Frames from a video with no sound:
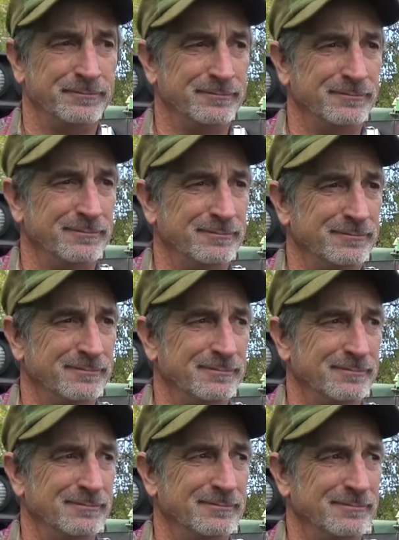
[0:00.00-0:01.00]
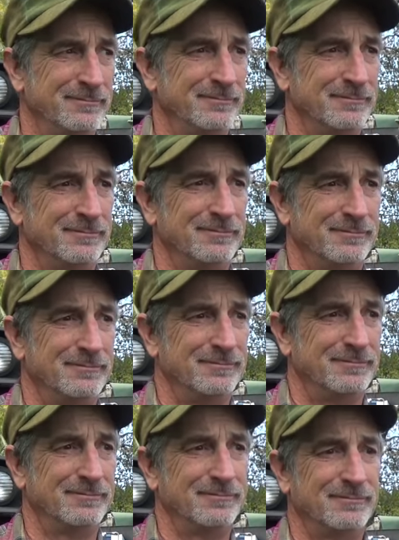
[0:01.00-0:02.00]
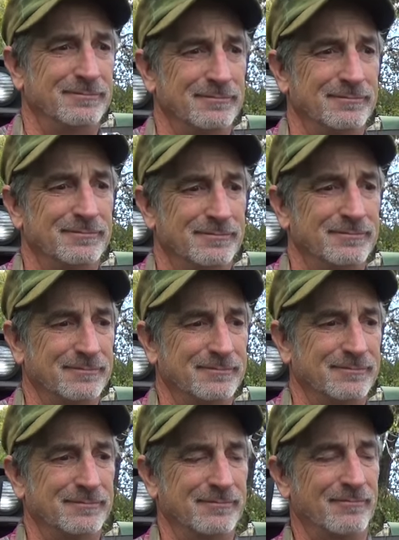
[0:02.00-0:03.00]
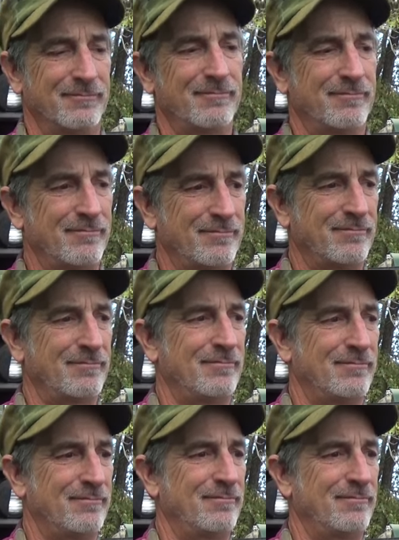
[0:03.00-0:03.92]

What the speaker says: (silence)